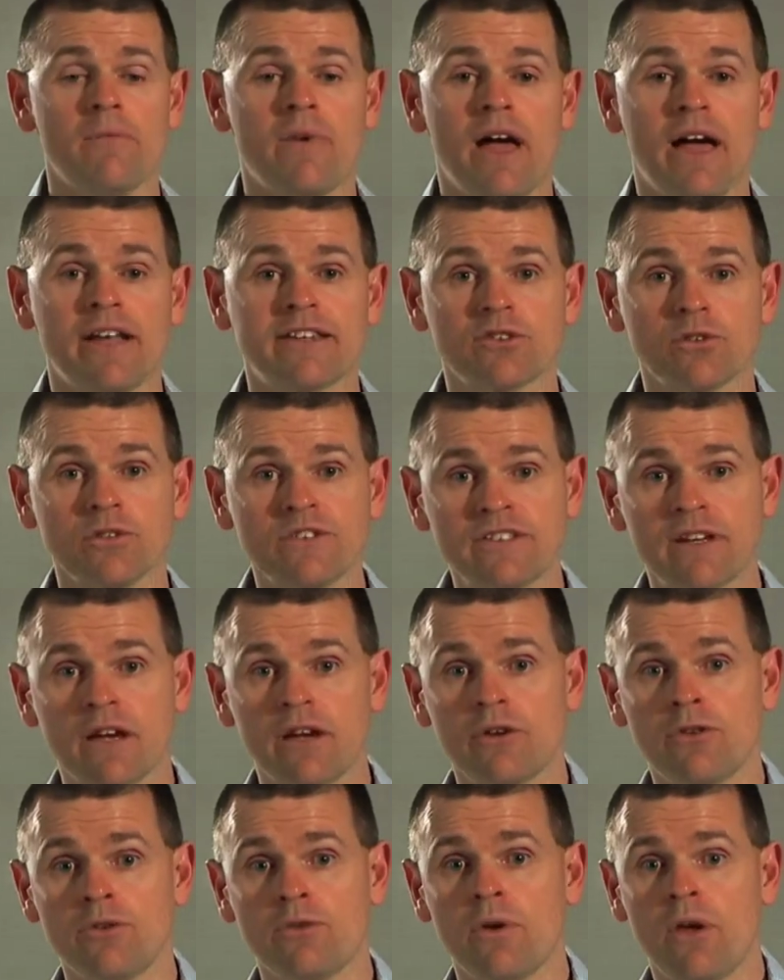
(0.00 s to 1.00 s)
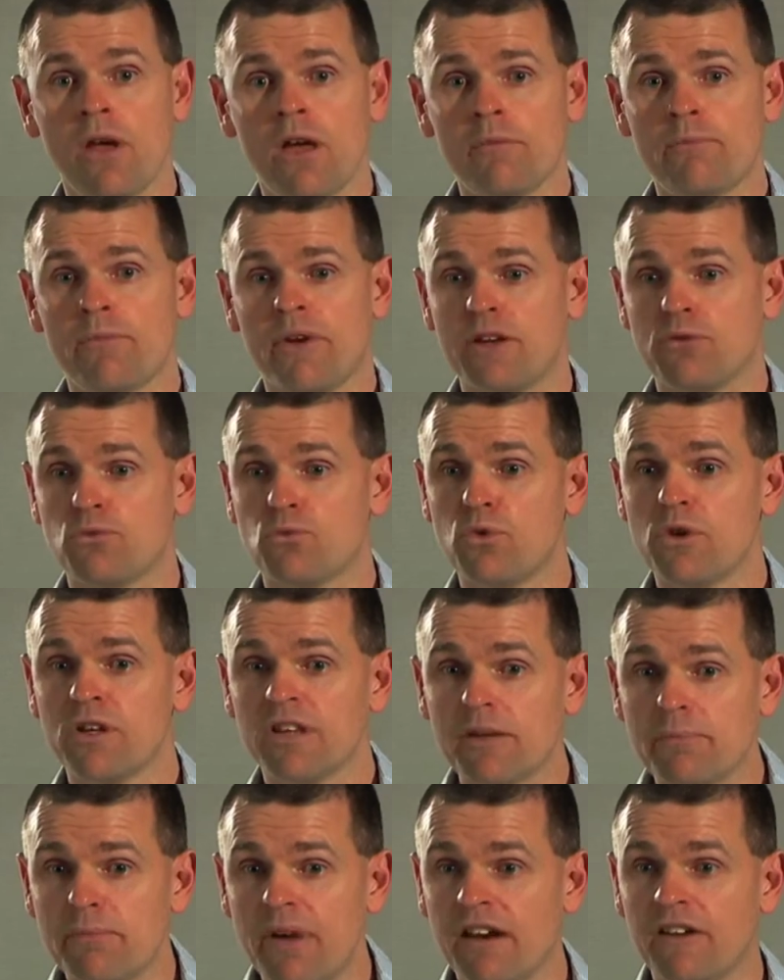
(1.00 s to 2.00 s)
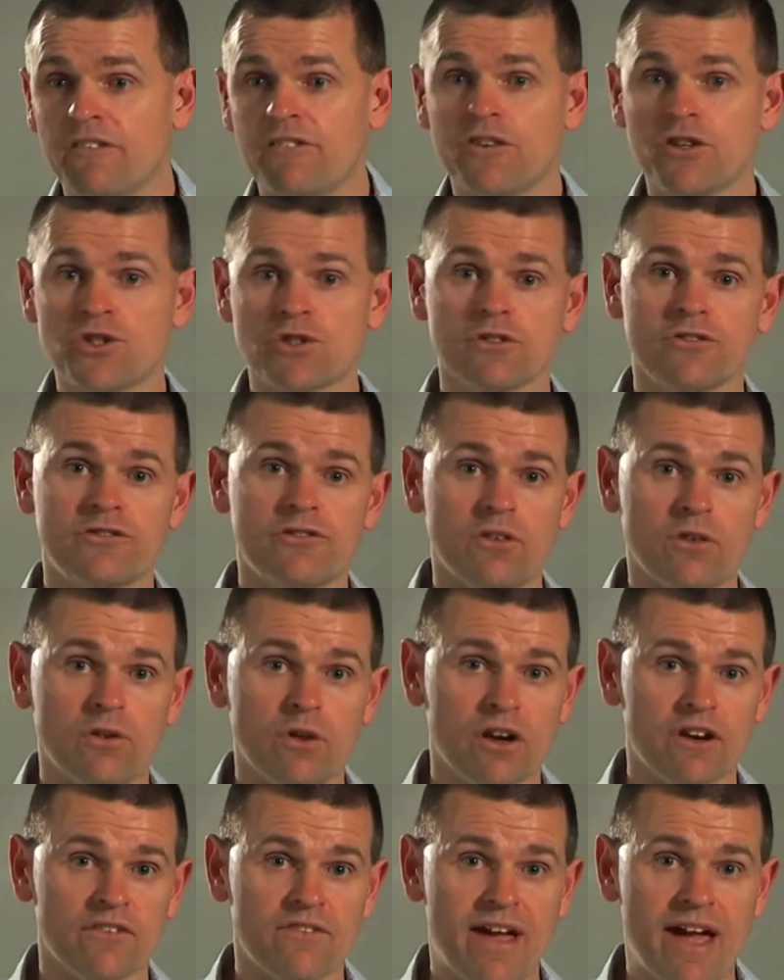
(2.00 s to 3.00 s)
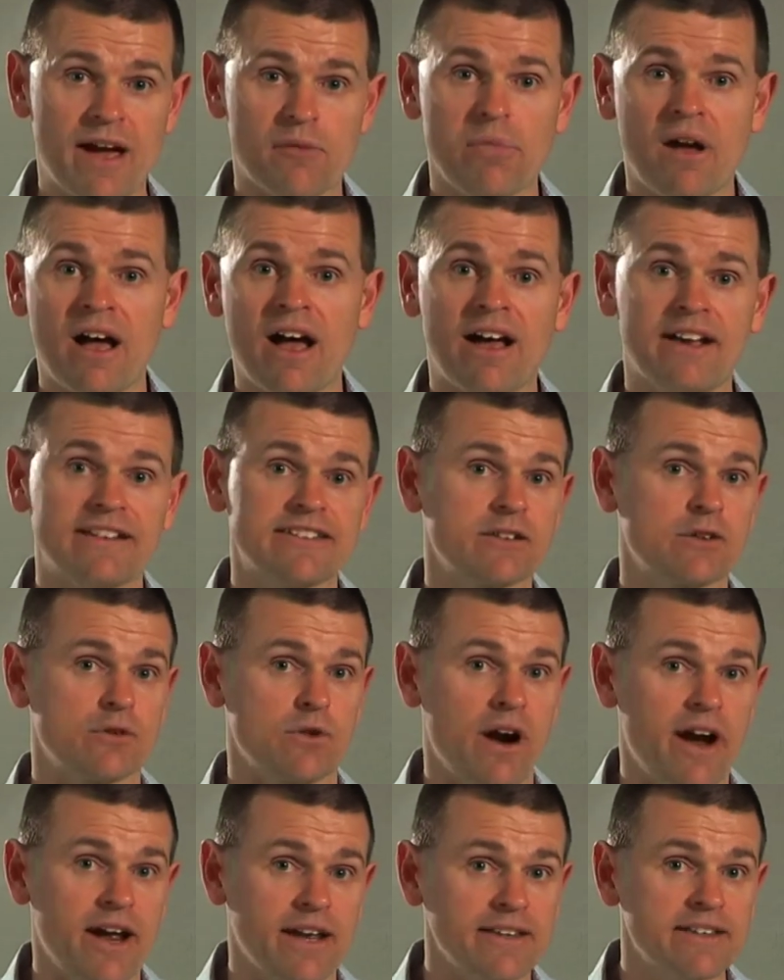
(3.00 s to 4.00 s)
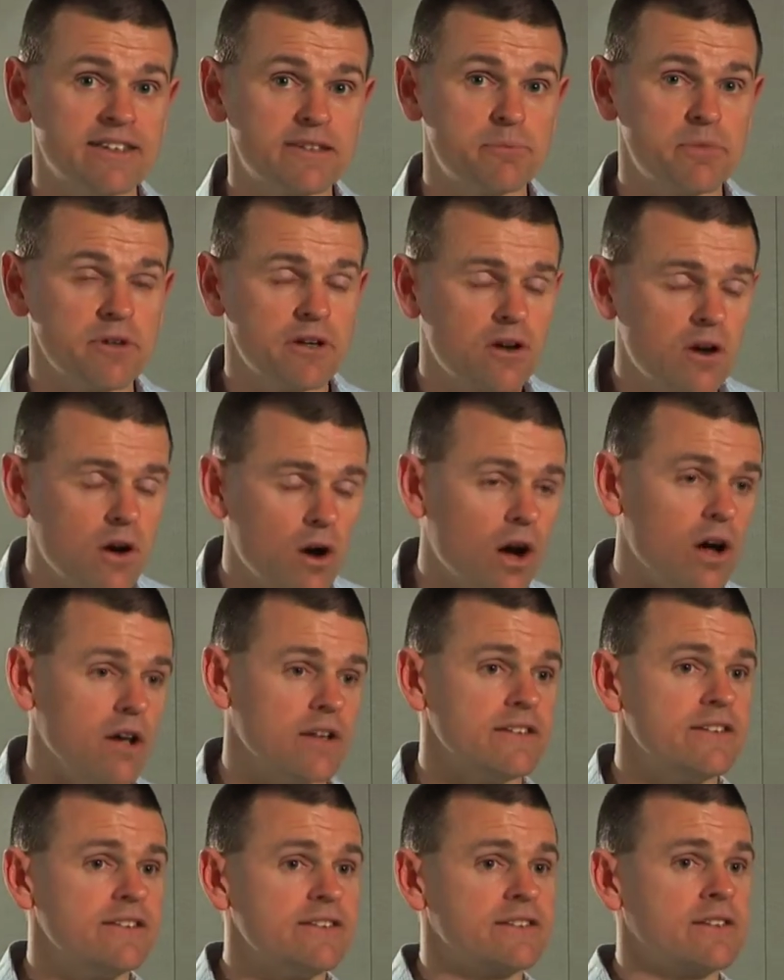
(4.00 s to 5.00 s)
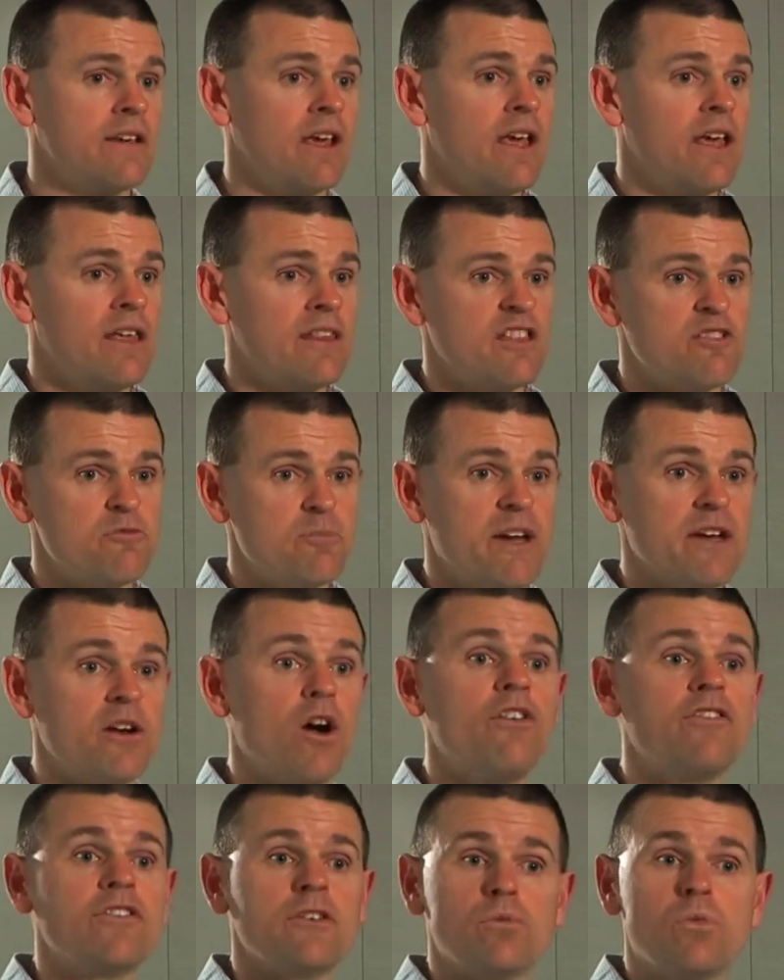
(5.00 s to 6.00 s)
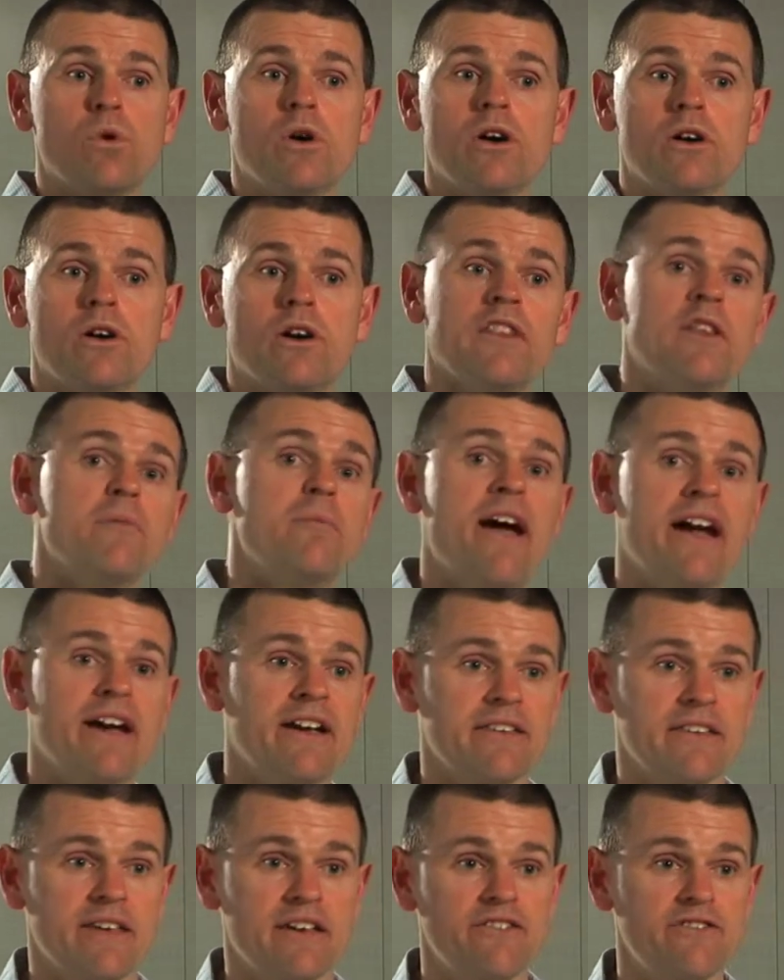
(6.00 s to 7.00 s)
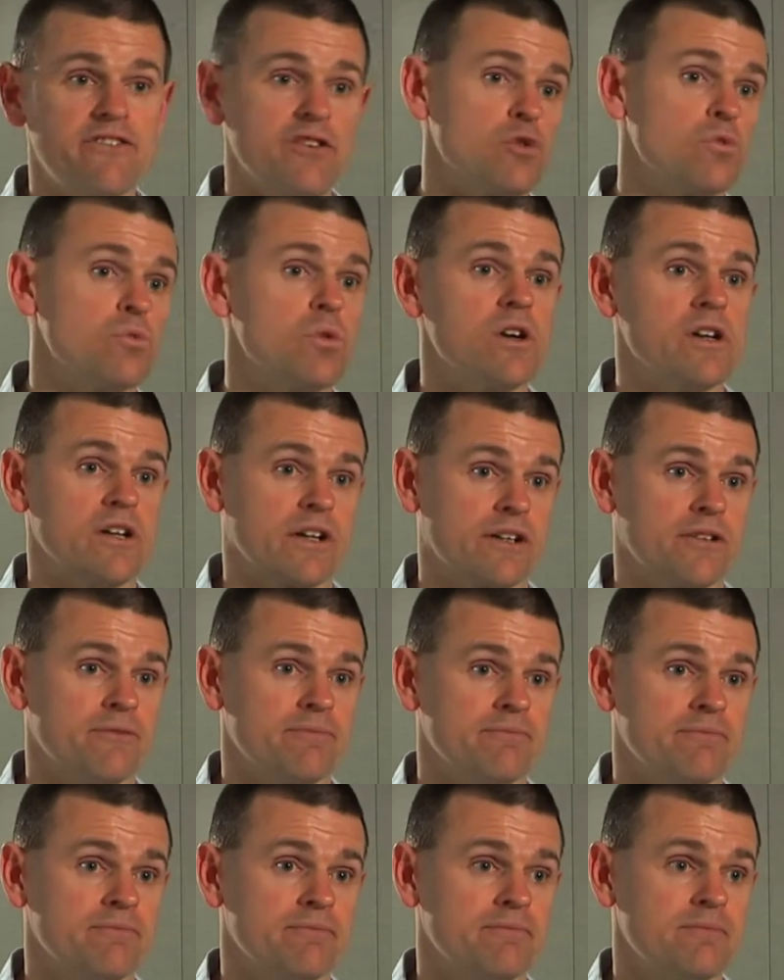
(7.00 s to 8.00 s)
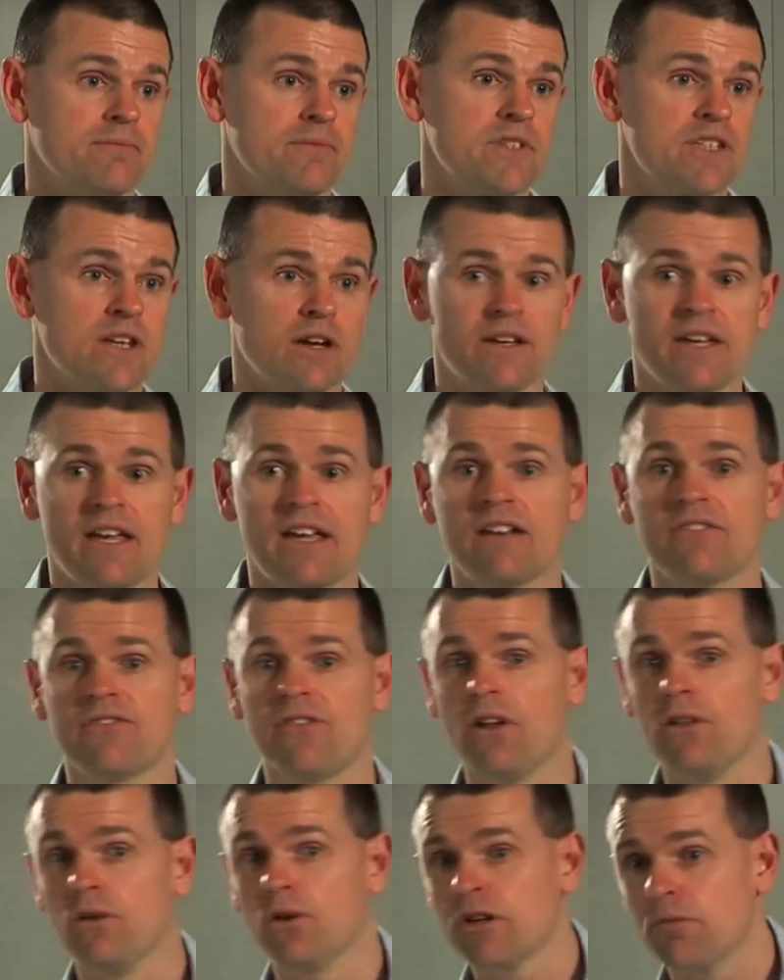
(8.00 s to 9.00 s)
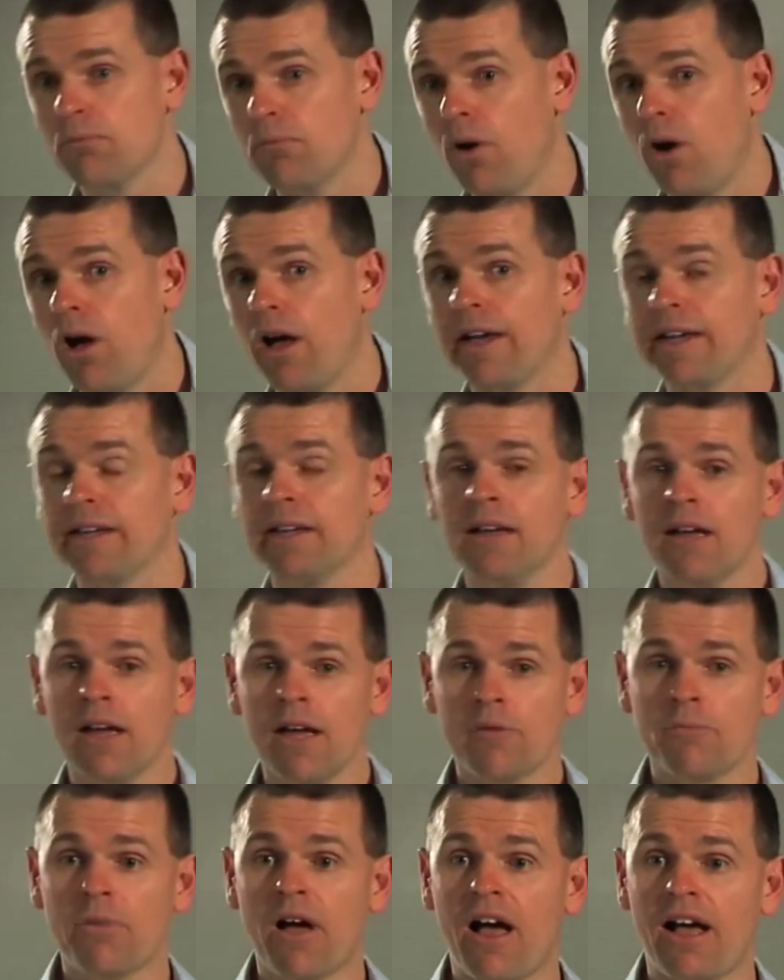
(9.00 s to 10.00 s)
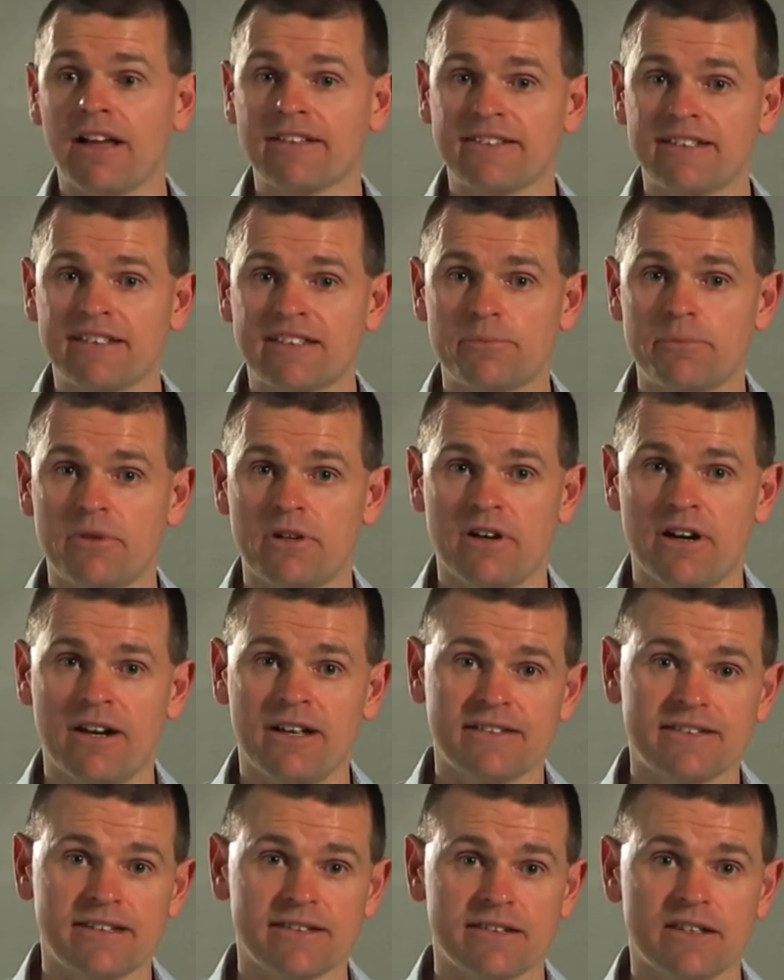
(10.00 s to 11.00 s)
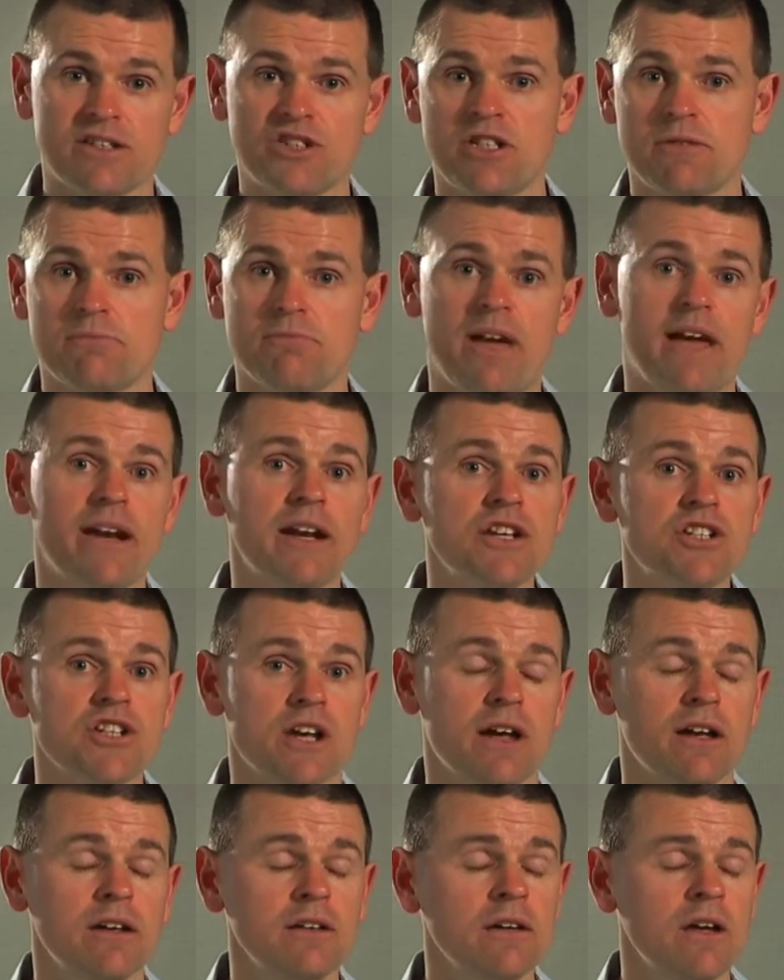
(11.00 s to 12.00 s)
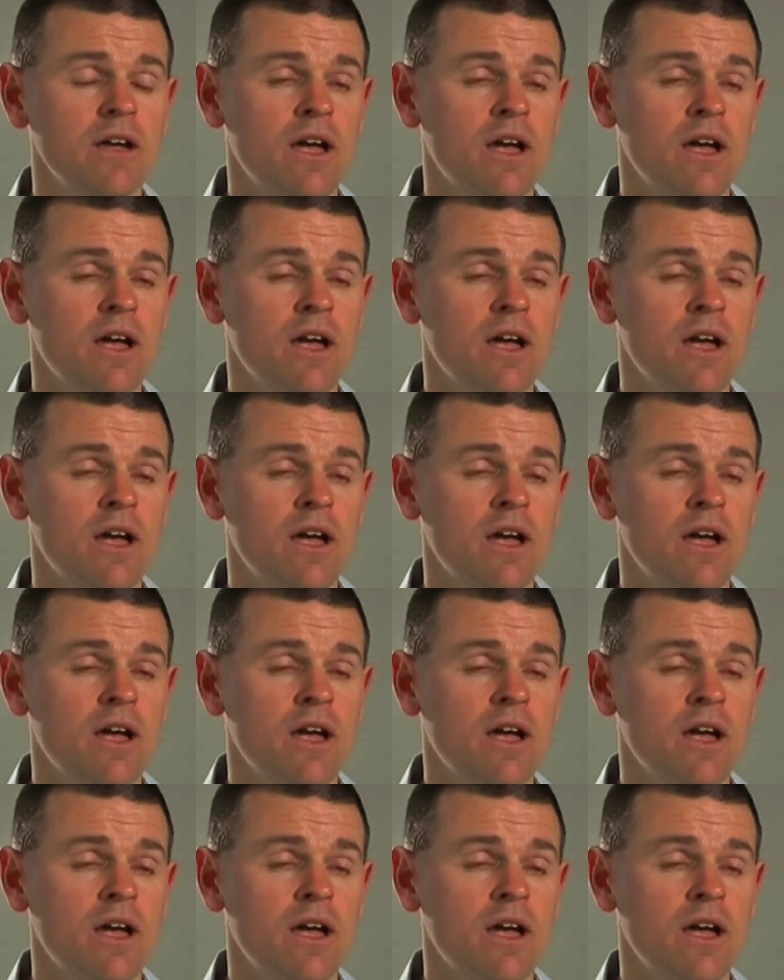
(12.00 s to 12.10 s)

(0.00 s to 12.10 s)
It's also been really beneficial for a lot of our past grads because they've been offered work on the back of their field work. So again, if I look at my past experience as a gym manager,